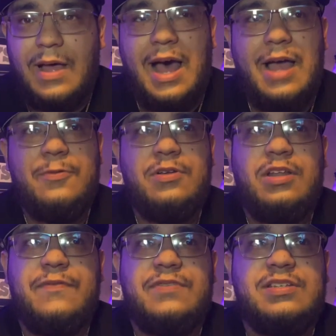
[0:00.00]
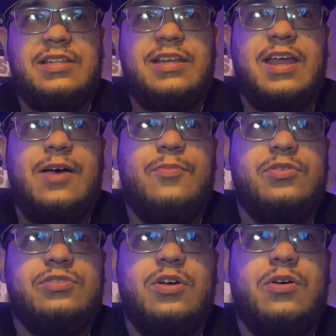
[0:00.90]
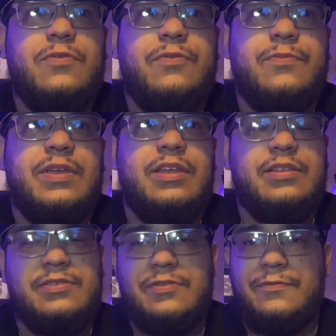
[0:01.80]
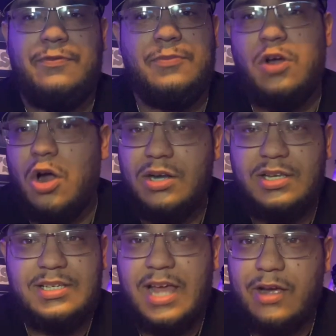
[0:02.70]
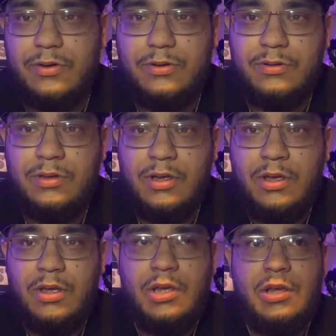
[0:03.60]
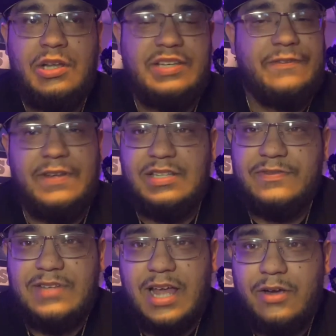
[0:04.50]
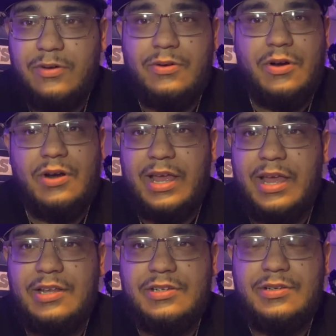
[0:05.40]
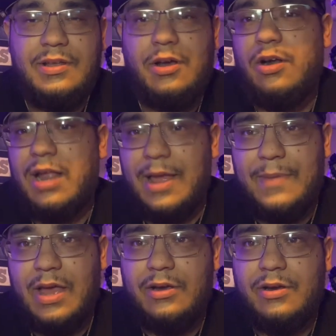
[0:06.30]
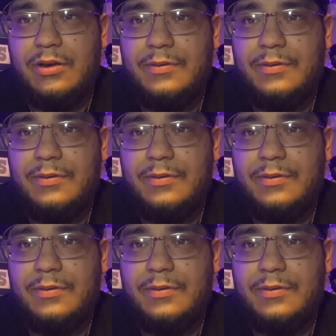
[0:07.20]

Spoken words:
I would love to see the Cowboys go from guard to tackle, defensive tackle, or edge, or linebacker.